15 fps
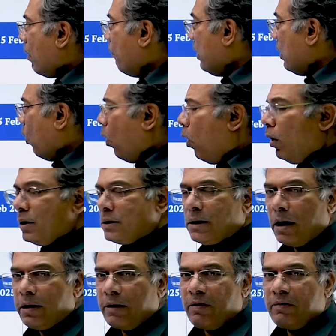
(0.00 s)
we all
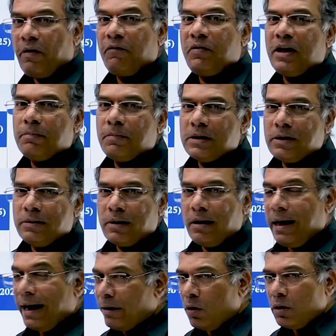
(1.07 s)
started with 50th
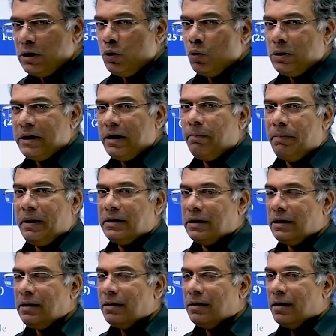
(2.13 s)
percentile across ug and
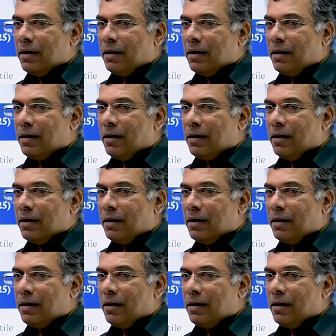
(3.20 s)
pg